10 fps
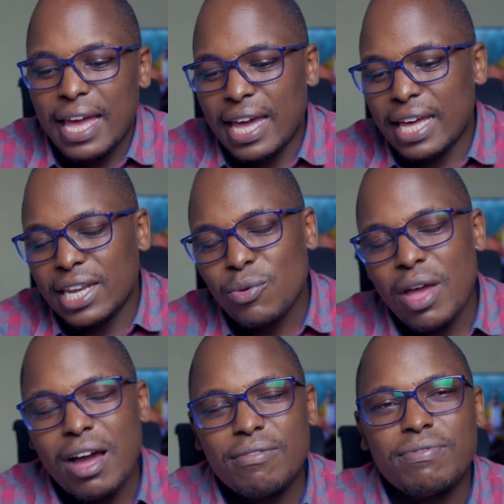And we
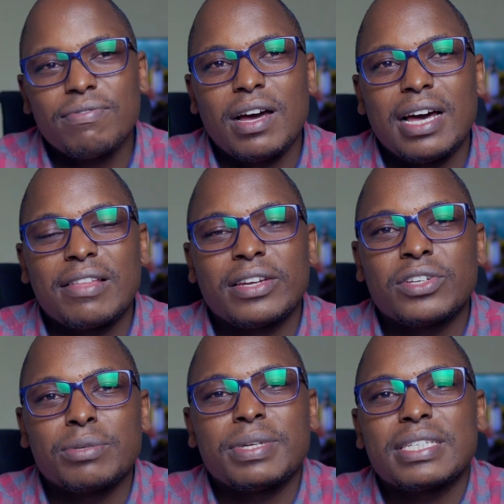have other
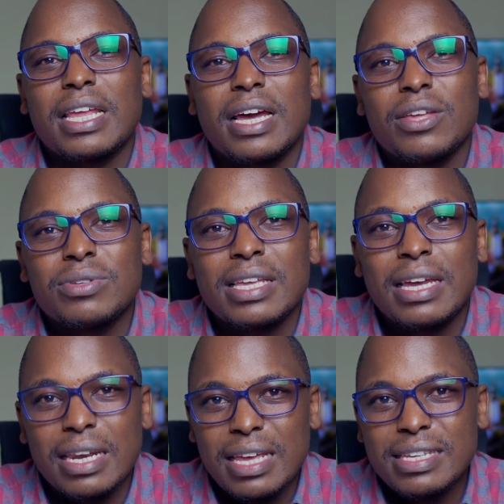treatments like
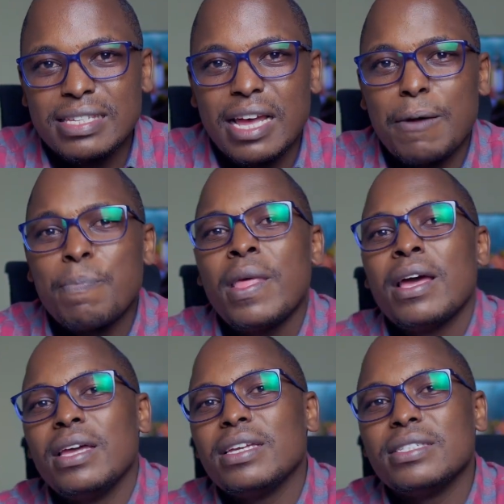using laser,
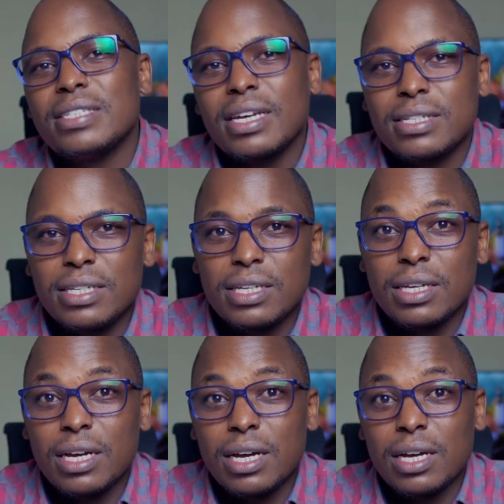
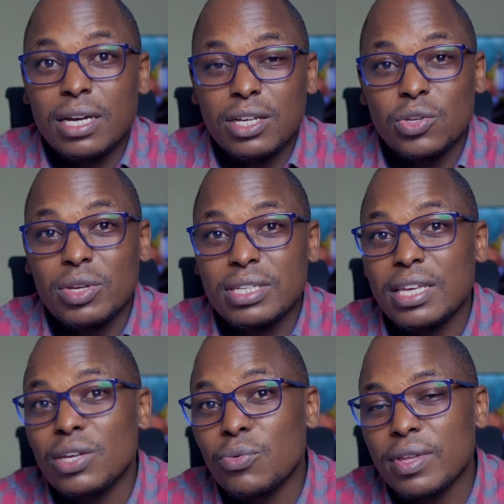injecting your
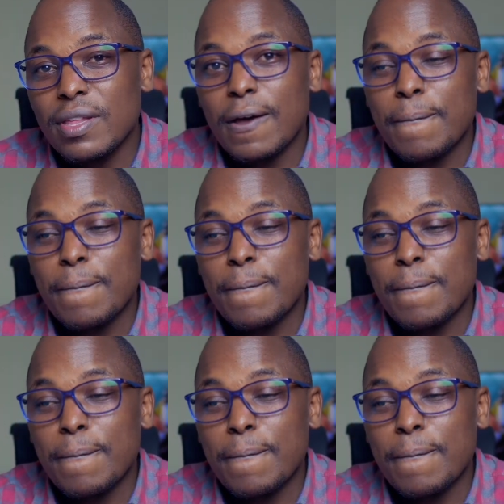skin with